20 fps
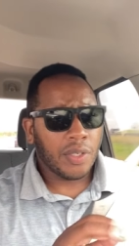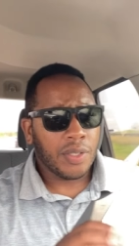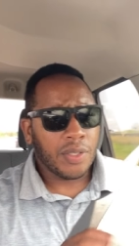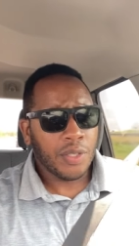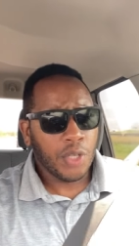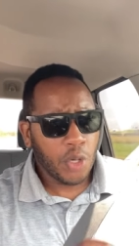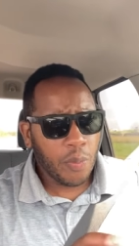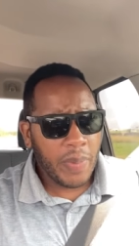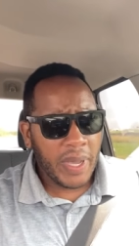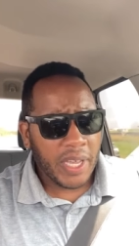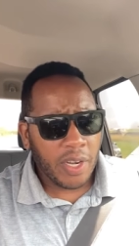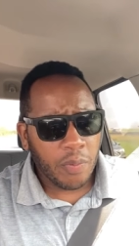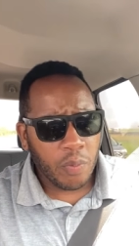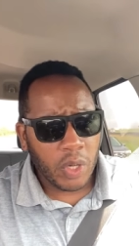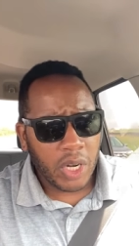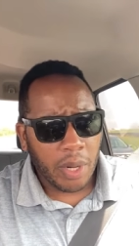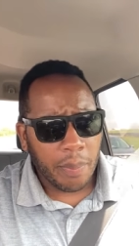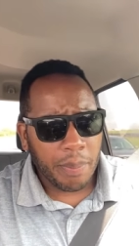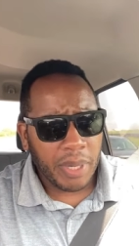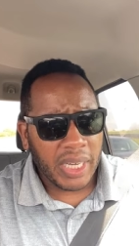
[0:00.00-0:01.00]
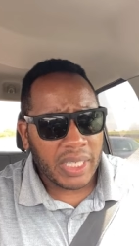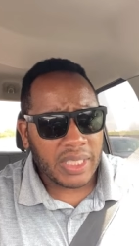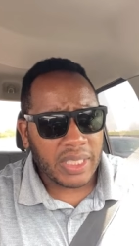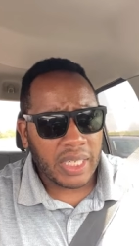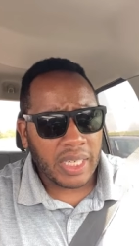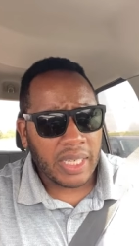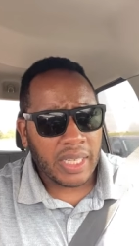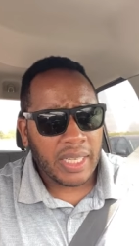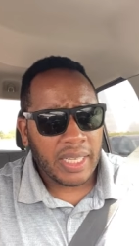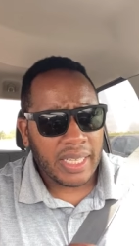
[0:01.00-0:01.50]
you've been with a bunch
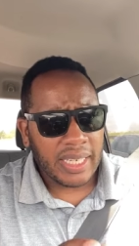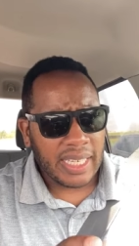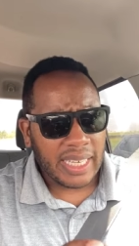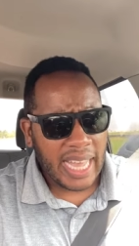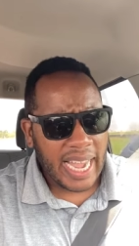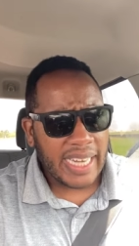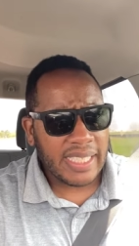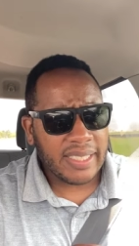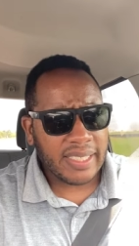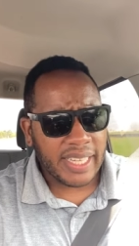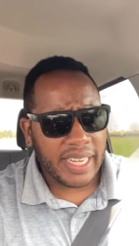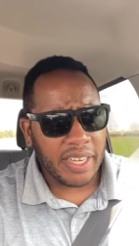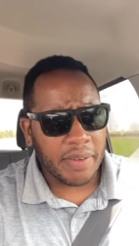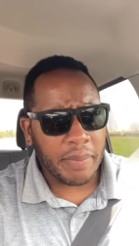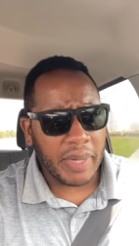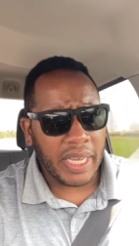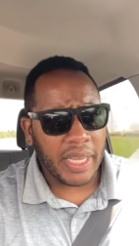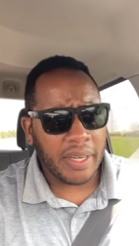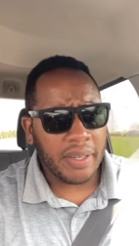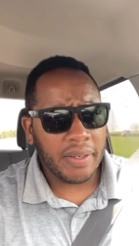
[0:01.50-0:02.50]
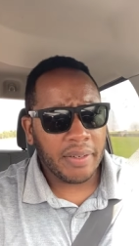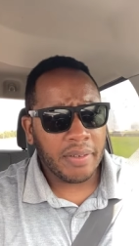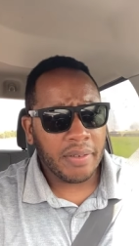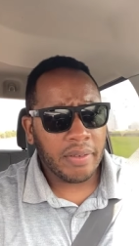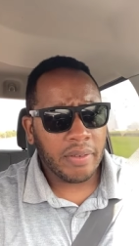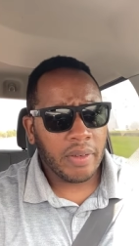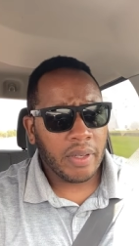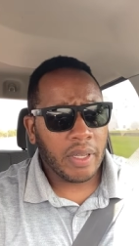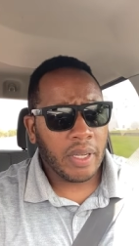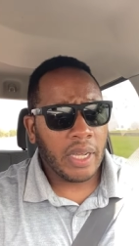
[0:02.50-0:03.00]
of light-skinned
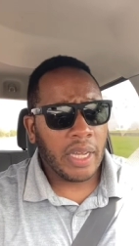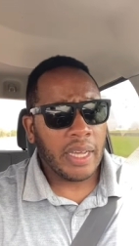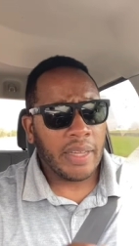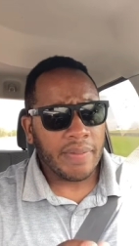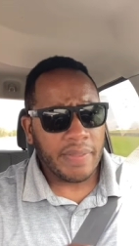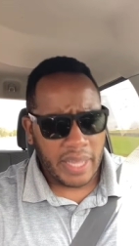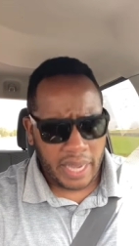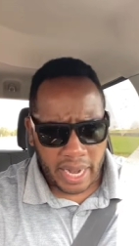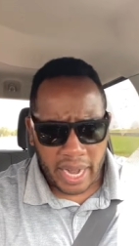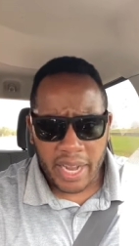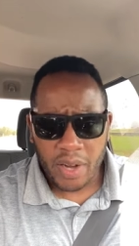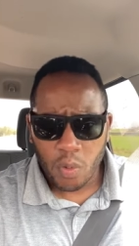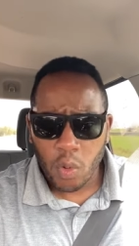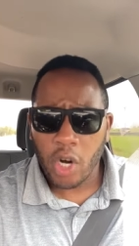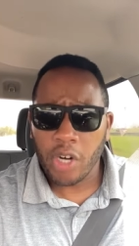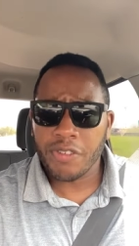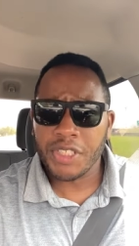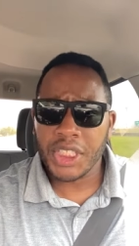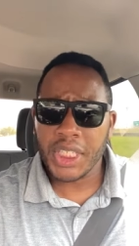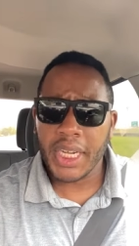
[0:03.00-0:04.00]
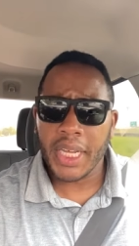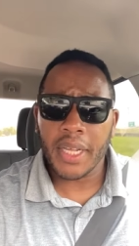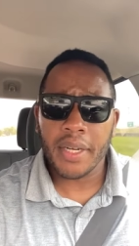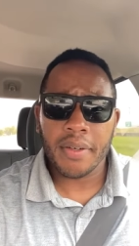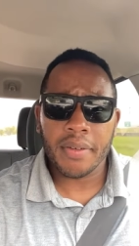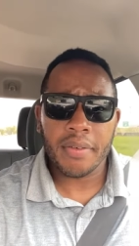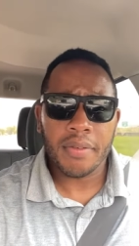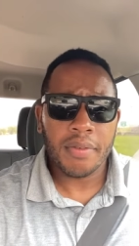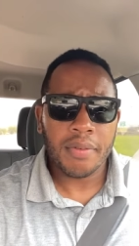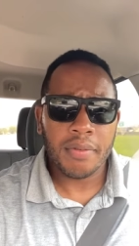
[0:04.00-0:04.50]
men that ain't worth shit.
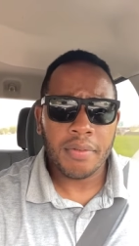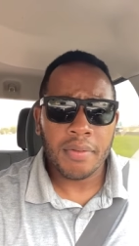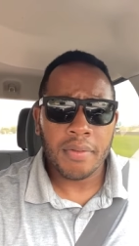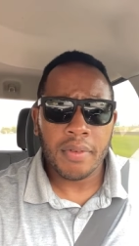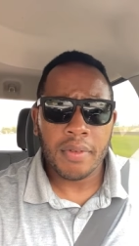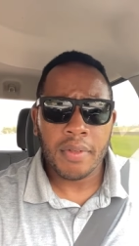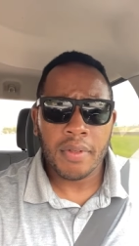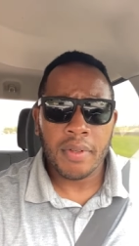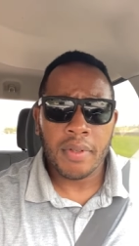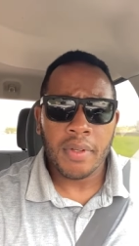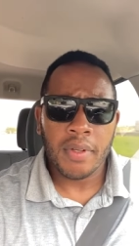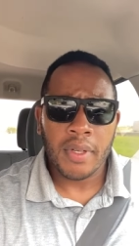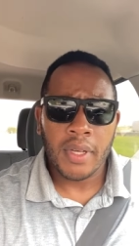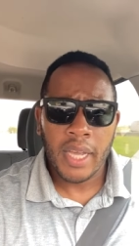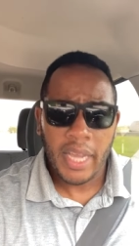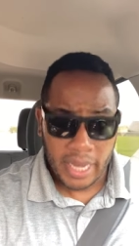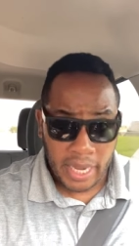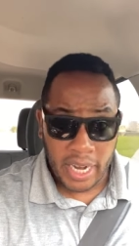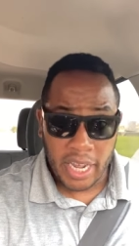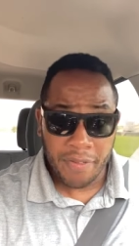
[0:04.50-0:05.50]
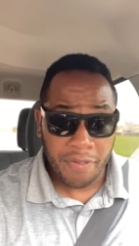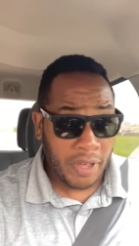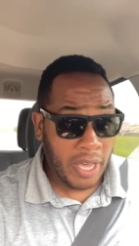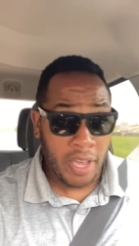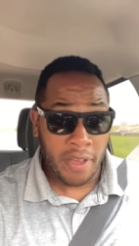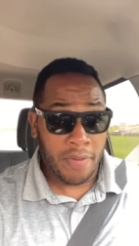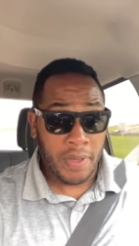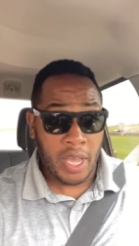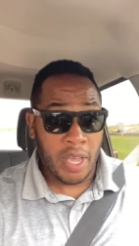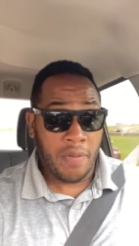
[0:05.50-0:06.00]
And if
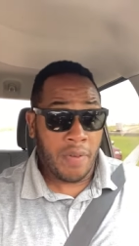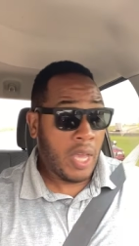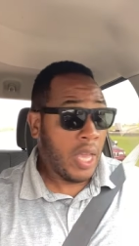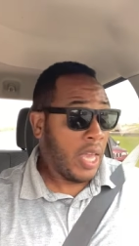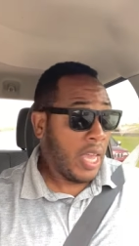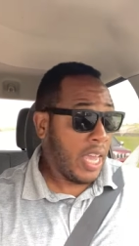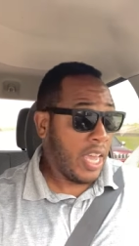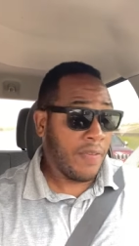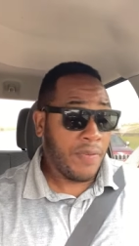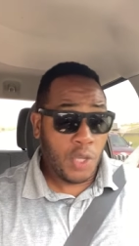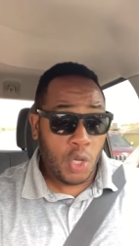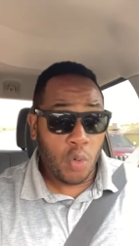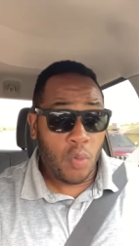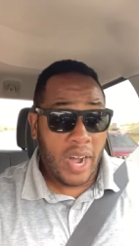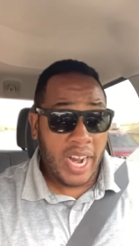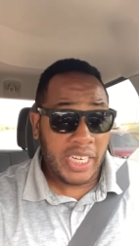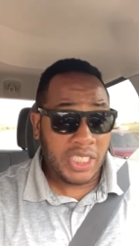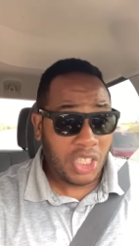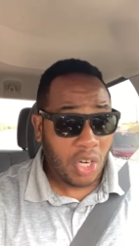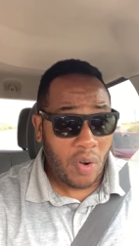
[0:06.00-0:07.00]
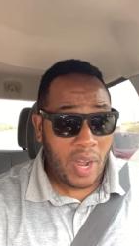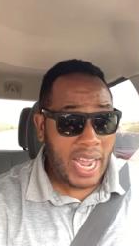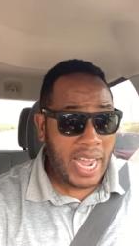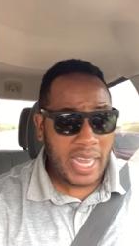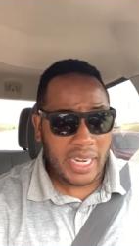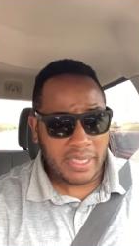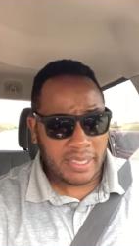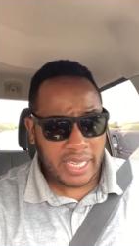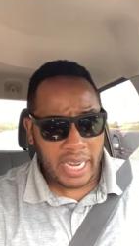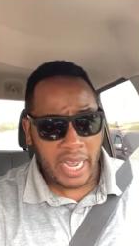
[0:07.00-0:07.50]
if if if you raise your
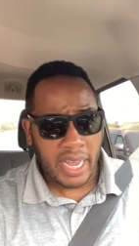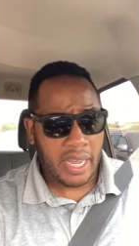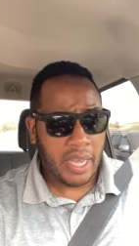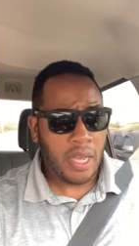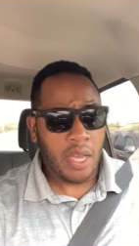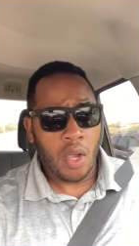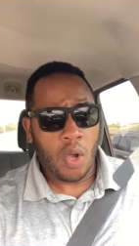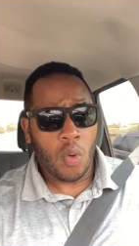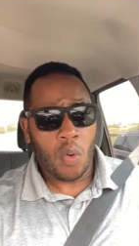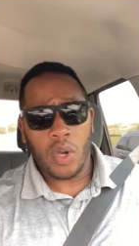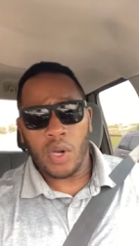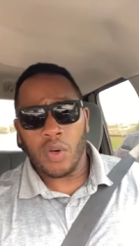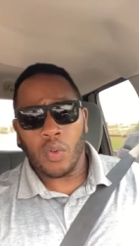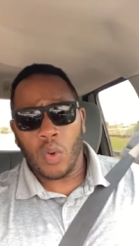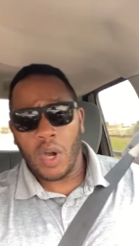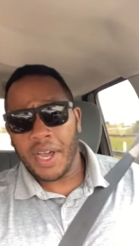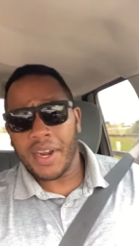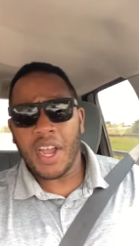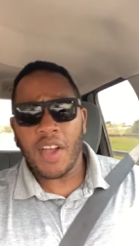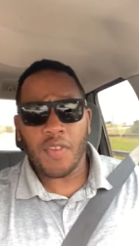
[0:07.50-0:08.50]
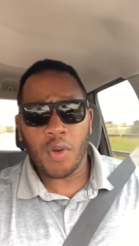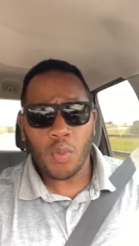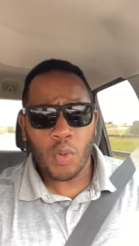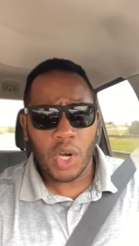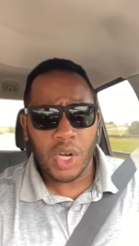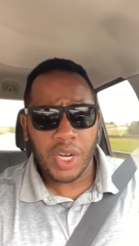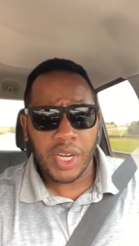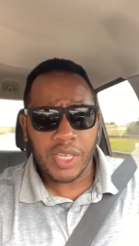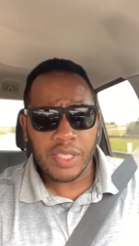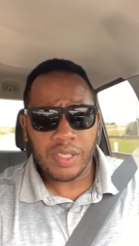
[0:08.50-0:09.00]
hand and say, well, one of them
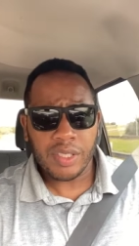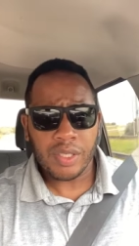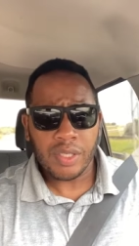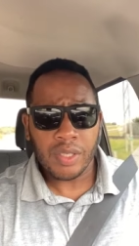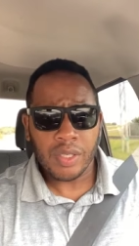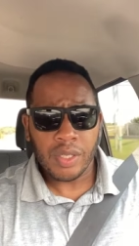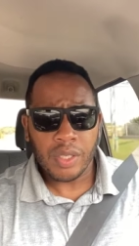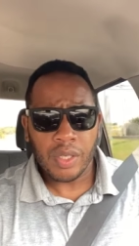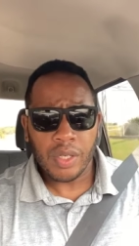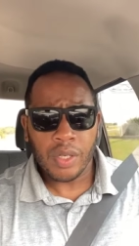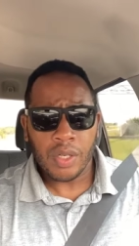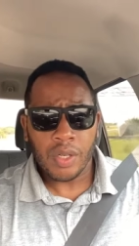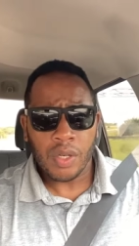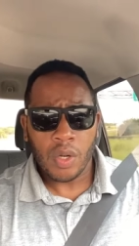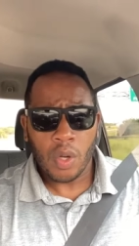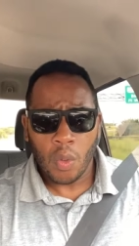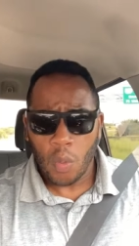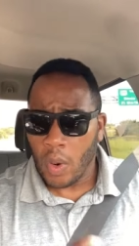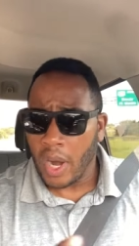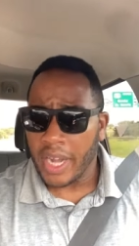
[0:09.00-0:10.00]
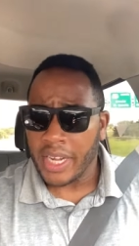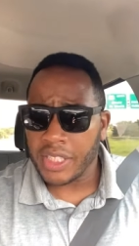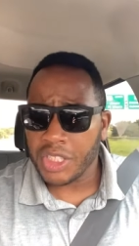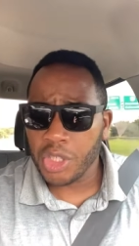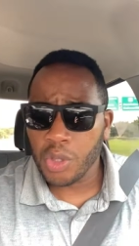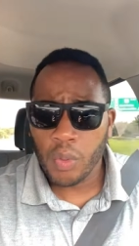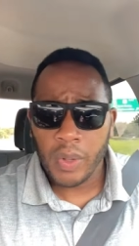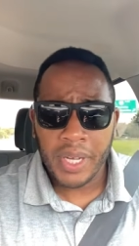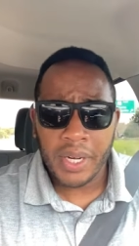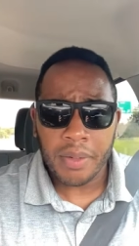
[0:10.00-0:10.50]
was, why ain't
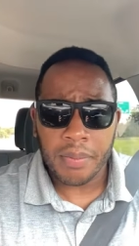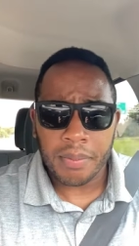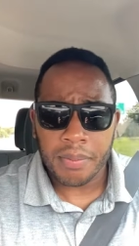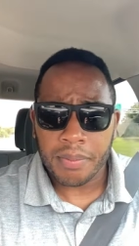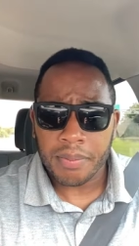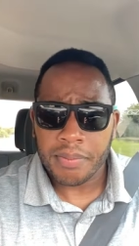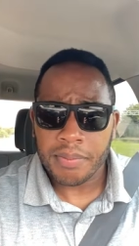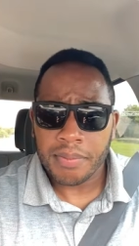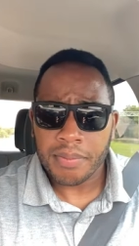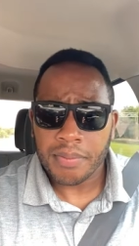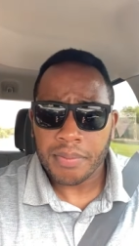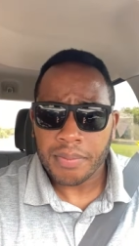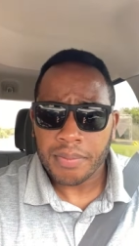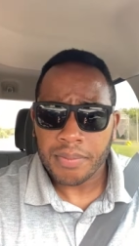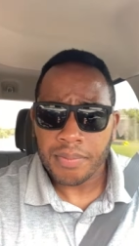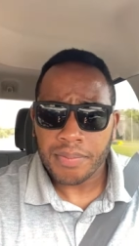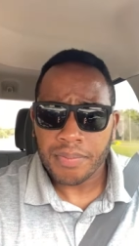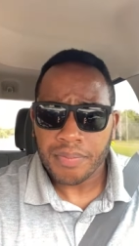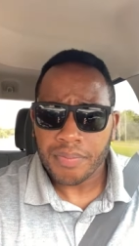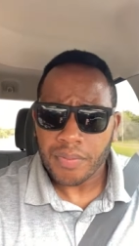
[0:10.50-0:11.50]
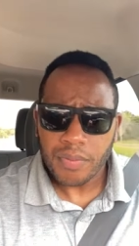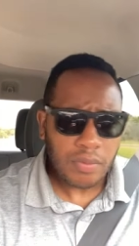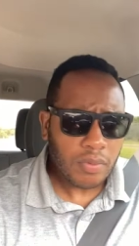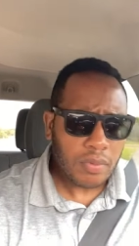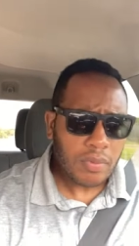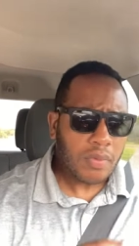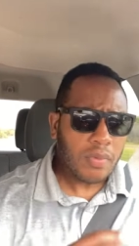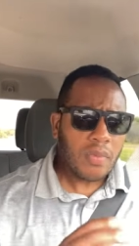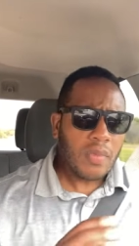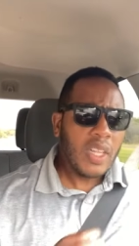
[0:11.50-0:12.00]
you with
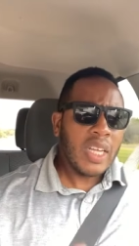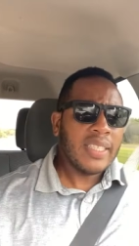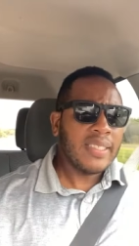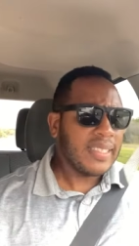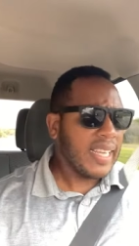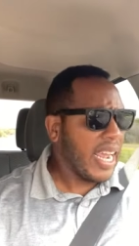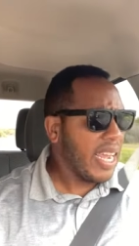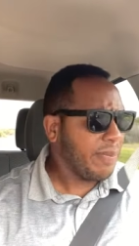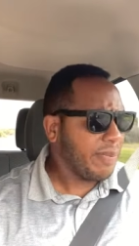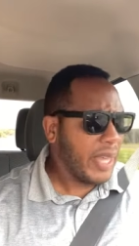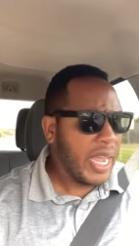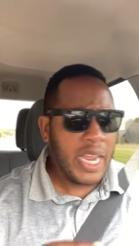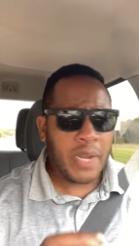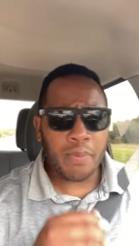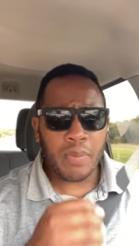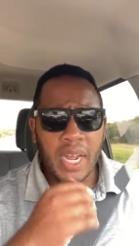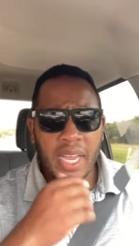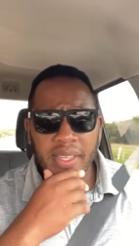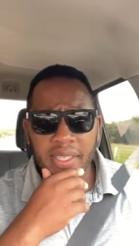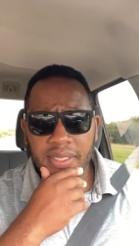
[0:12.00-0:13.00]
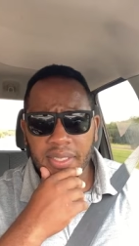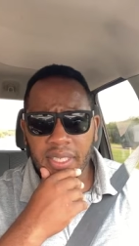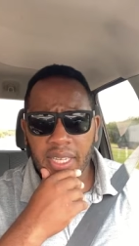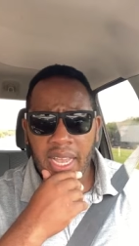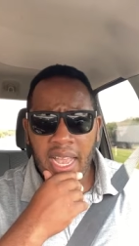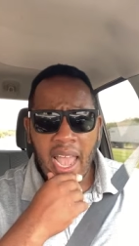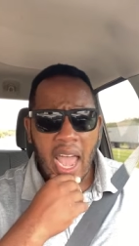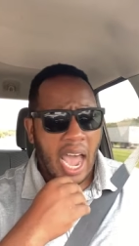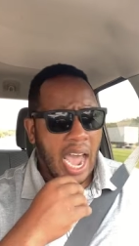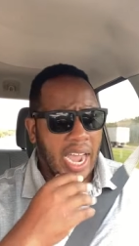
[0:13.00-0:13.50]
them? Same thing, brothers.
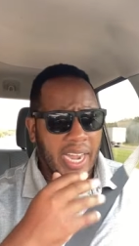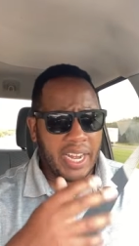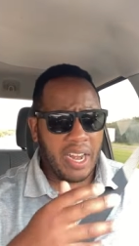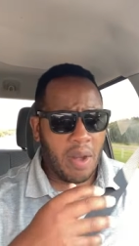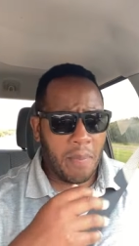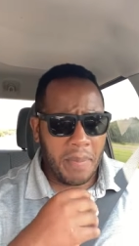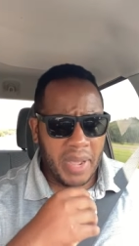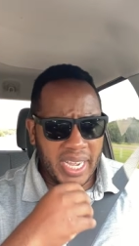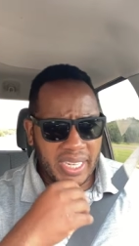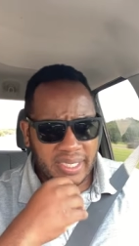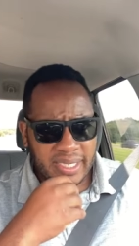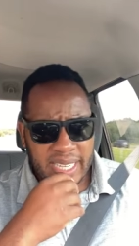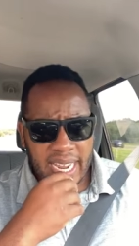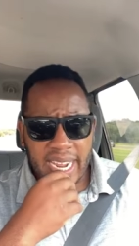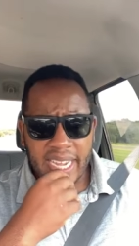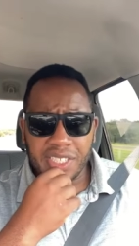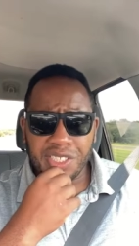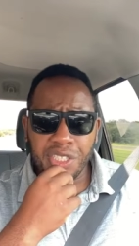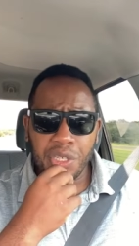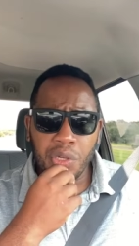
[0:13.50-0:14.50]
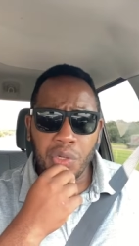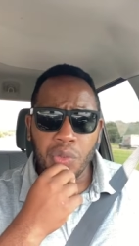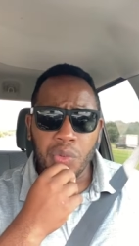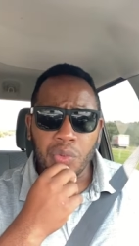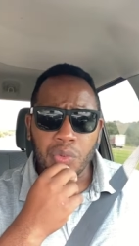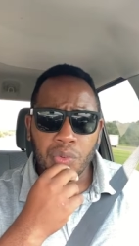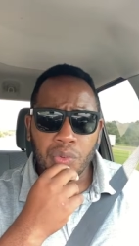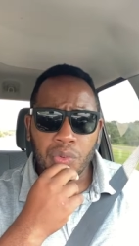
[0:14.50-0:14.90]
I hear men say it too.